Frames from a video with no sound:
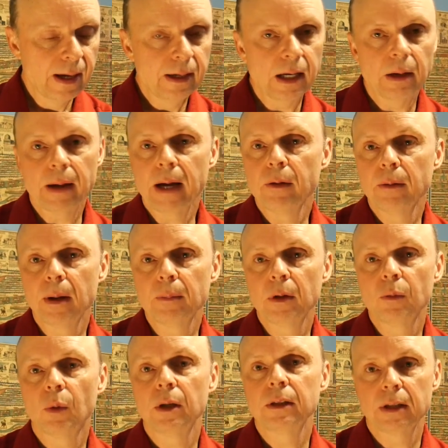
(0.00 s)
Now, I
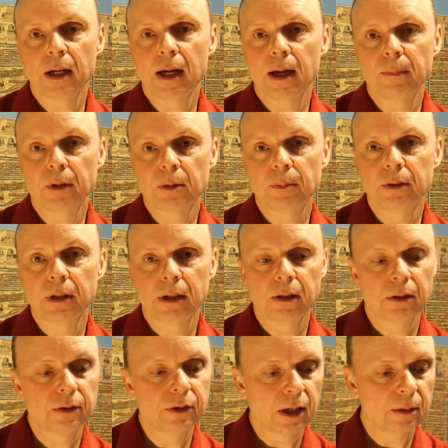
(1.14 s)
remember one time this
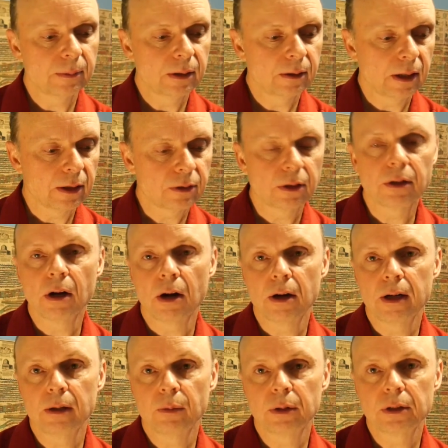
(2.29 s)
particular gentleman, Lester
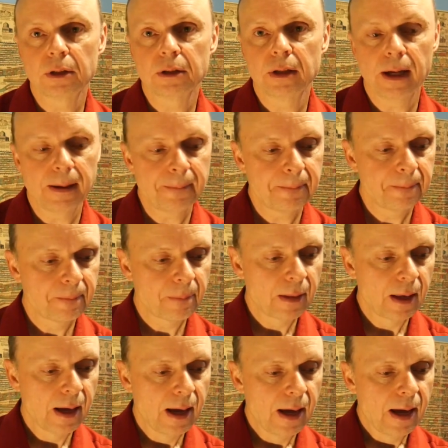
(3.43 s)
Carney was his name,
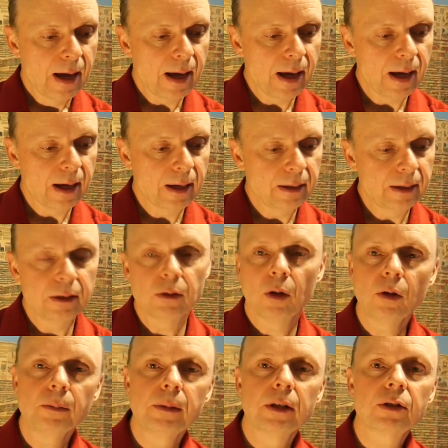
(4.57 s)
and he
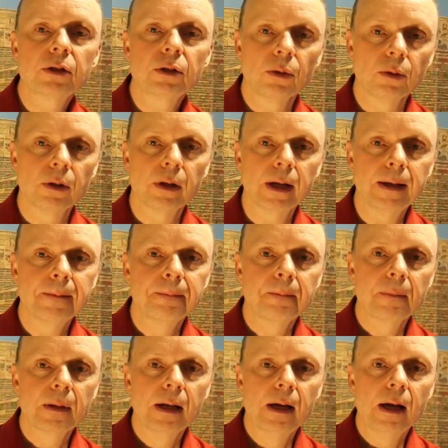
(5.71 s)
told me a story
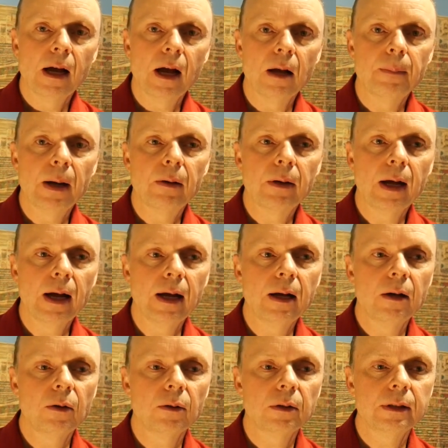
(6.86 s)
about
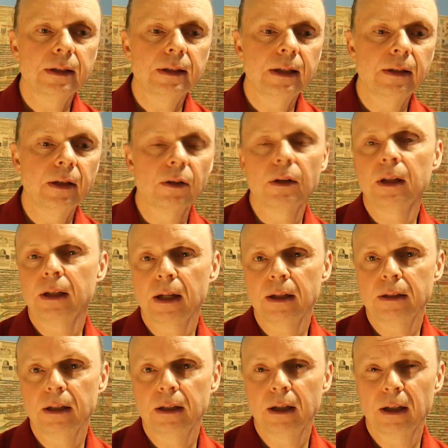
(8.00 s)
how in the early
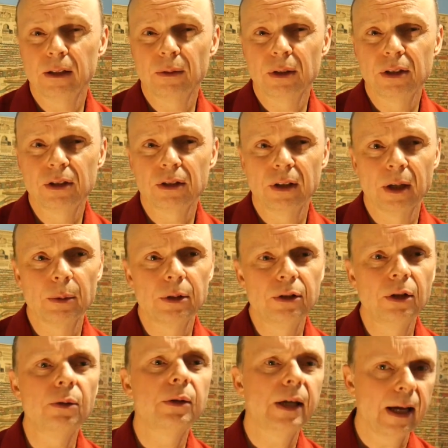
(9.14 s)
1900s there were
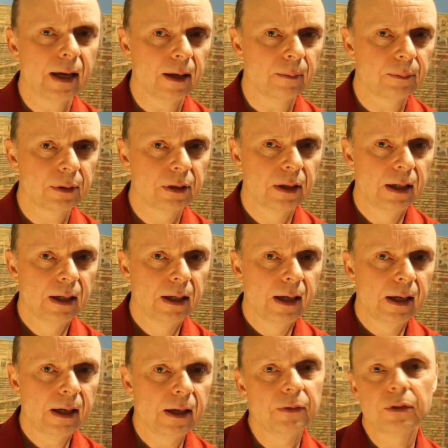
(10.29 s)
two camps
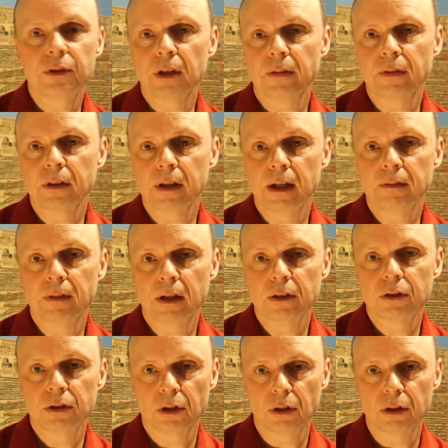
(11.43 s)
in the Seventh-day
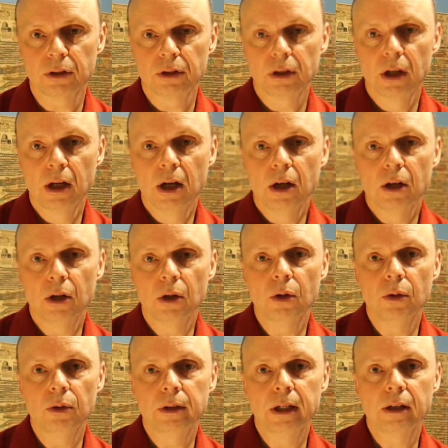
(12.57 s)
Adventist Church
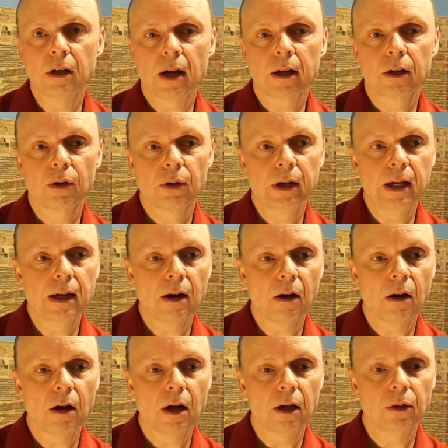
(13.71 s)
who did not agree
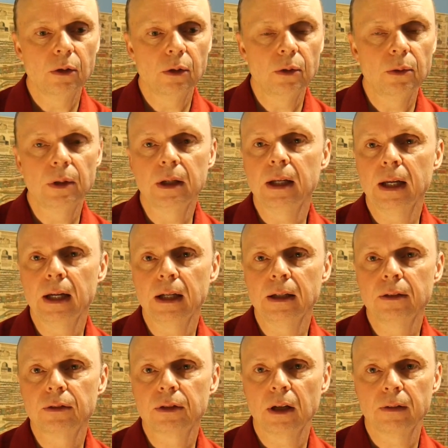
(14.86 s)
on who the
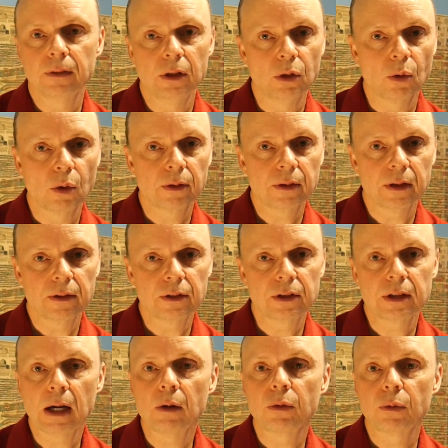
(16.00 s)
kings of the North and the
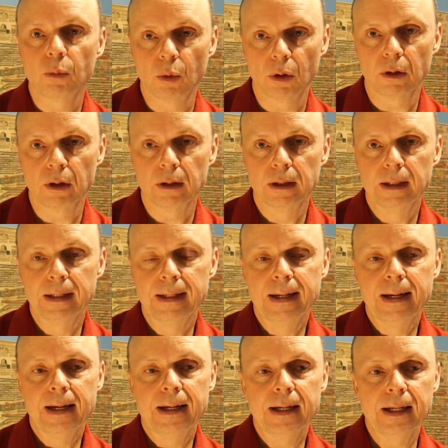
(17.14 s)
South were
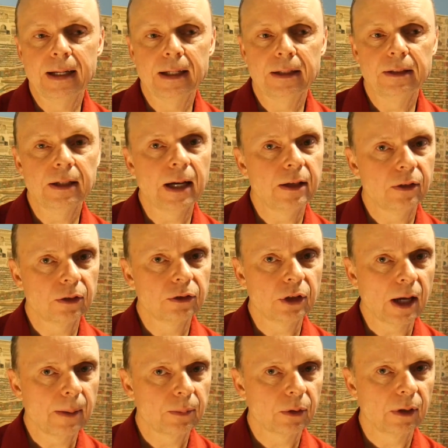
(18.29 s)
in Daniel
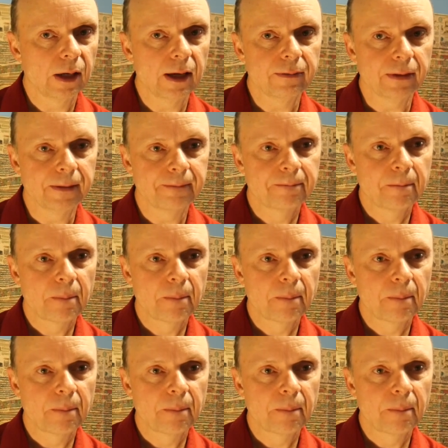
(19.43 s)
chapter 11.